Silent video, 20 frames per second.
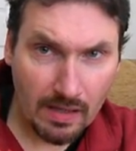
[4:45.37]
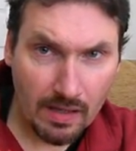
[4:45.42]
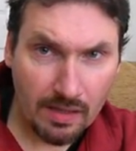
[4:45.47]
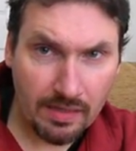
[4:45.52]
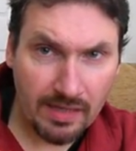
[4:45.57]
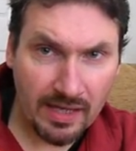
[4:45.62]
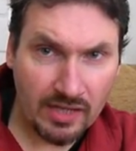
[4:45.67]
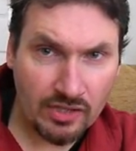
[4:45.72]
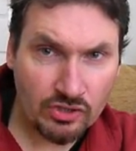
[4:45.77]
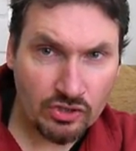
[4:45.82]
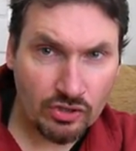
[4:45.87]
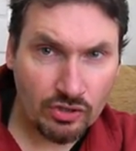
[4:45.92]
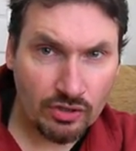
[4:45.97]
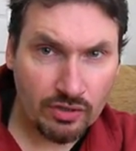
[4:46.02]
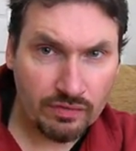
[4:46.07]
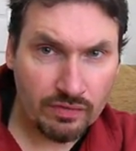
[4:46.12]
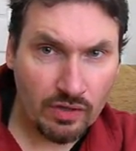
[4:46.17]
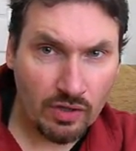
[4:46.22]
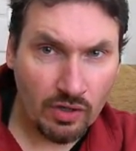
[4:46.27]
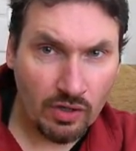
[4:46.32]
Things could
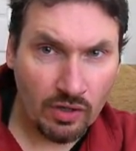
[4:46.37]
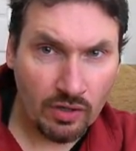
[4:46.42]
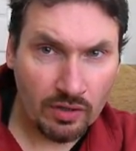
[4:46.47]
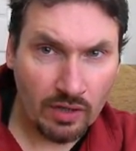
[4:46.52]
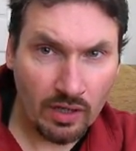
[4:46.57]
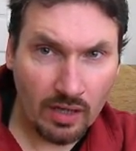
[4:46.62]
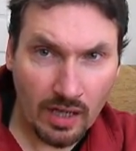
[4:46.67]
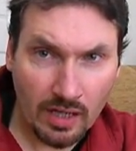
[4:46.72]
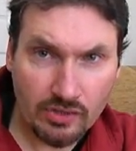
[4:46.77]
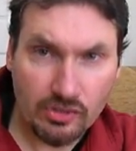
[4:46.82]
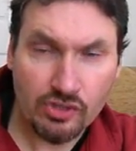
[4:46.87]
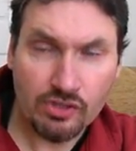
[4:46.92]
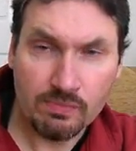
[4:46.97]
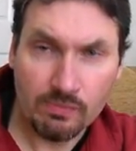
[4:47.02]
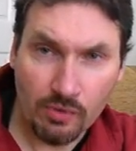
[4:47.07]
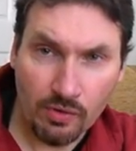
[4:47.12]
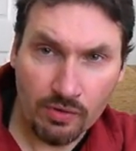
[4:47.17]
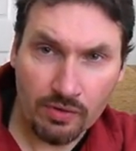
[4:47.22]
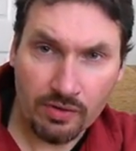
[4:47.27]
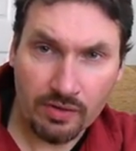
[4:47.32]
have gone a lot
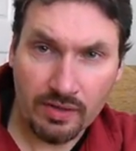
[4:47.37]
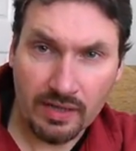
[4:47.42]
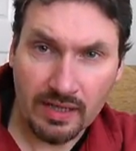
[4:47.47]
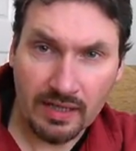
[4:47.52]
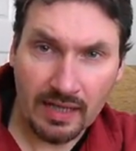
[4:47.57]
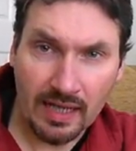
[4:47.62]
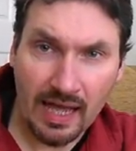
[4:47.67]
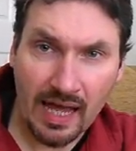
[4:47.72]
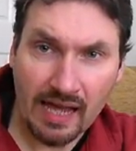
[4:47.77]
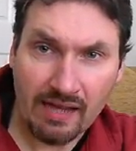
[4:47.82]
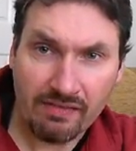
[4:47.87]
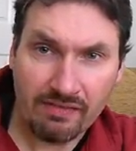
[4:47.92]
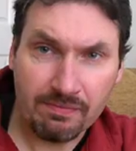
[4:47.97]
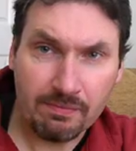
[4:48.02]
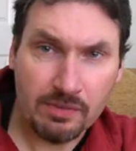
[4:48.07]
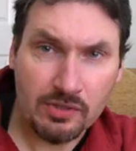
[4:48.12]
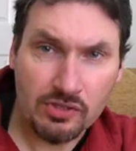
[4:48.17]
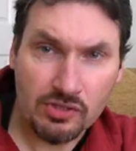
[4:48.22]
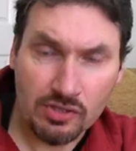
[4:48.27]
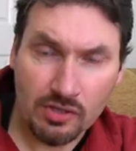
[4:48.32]
smoother in life,
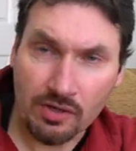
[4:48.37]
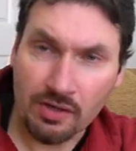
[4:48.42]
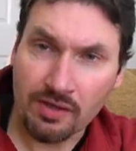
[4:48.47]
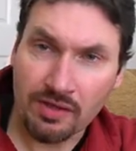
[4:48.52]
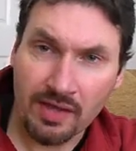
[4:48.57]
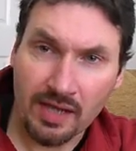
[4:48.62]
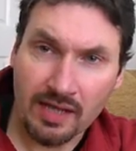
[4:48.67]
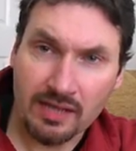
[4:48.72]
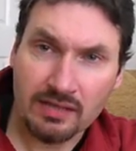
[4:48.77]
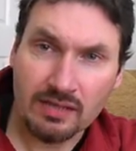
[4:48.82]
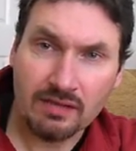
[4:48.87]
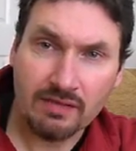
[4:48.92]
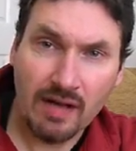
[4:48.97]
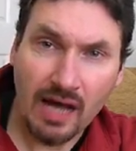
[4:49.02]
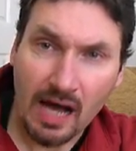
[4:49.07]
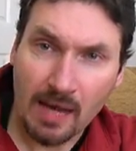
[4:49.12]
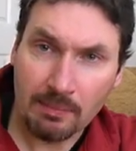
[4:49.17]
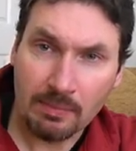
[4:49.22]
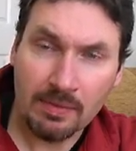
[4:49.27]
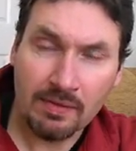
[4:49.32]
but certain things have
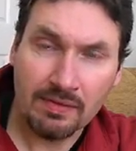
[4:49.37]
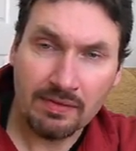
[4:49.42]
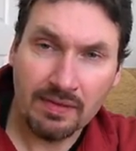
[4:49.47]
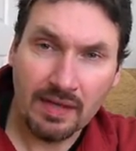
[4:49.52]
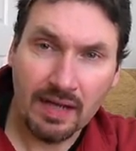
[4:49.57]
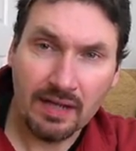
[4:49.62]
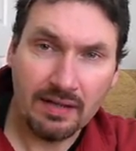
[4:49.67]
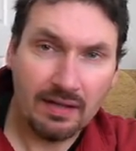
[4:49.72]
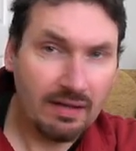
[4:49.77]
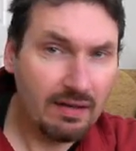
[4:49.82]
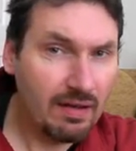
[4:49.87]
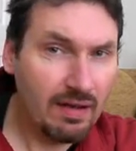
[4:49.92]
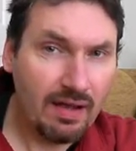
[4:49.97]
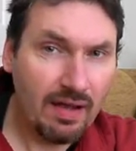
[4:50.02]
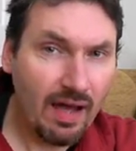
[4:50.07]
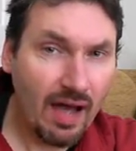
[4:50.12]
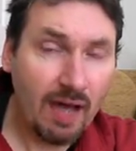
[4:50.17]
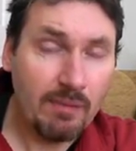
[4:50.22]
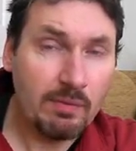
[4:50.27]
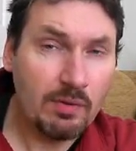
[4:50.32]
happened that
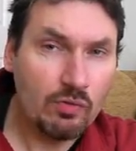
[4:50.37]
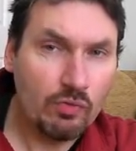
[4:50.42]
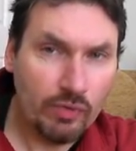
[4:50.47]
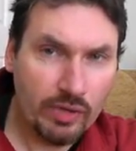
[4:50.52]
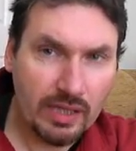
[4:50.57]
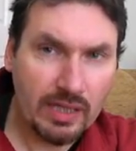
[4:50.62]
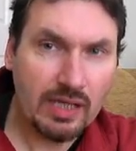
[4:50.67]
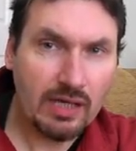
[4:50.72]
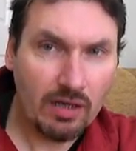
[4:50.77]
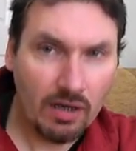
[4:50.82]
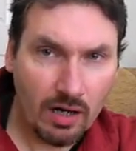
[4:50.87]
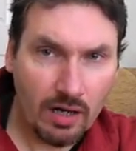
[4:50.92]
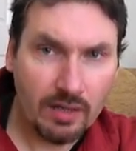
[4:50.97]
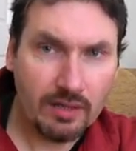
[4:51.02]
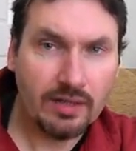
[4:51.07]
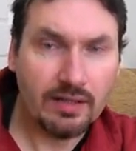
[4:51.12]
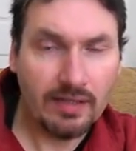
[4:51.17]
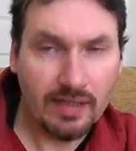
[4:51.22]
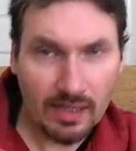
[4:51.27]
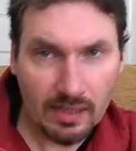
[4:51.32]
have been really hard
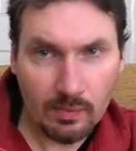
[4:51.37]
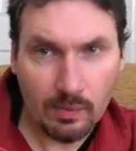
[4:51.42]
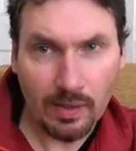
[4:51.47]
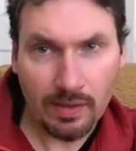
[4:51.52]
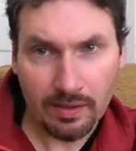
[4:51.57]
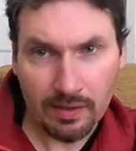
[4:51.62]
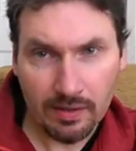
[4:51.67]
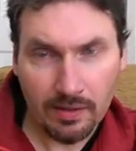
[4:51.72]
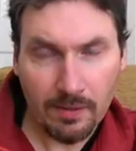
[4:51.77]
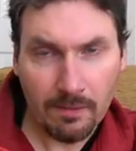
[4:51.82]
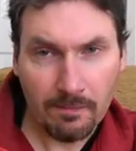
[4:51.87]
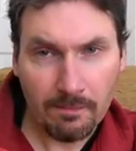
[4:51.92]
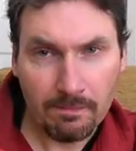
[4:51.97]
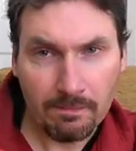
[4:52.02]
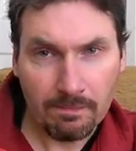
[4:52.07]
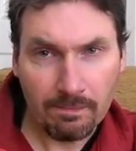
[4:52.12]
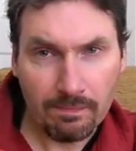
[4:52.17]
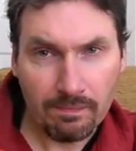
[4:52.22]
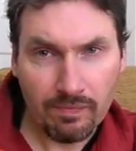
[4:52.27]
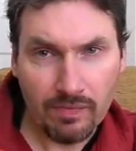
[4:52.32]
to deal with.
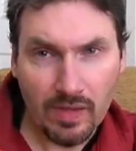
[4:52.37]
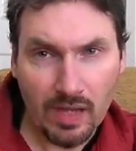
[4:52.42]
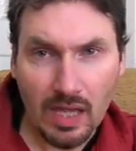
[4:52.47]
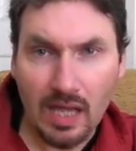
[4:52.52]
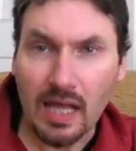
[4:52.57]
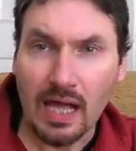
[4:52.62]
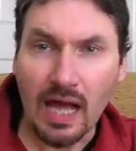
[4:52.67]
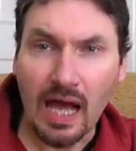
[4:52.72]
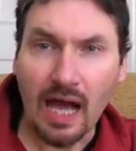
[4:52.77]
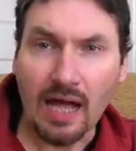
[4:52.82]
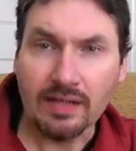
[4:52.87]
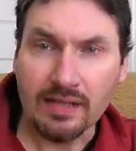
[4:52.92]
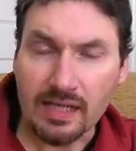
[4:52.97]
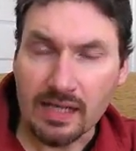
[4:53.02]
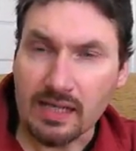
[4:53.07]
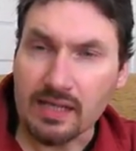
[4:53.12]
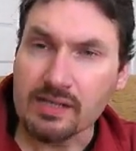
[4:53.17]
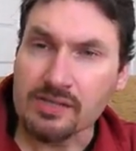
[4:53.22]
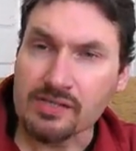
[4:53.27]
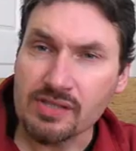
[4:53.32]
And
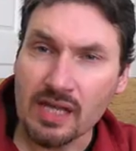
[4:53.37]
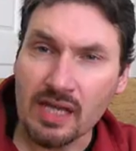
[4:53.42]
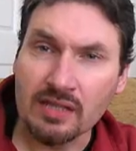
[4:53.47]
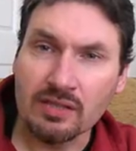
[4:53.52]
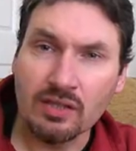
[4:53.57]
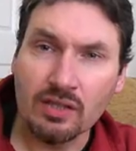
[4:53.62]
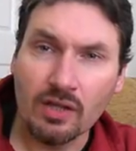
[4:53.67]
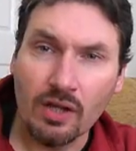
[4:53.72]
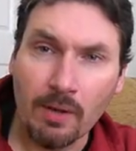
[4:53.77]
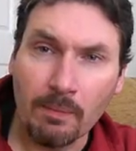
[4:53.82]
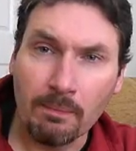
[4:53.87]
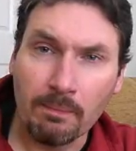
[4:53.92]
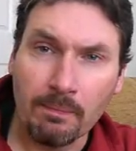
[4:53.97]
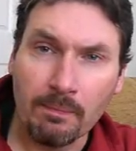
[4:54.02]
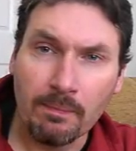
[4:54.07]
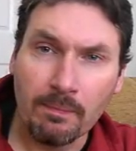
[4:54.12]
he has ended up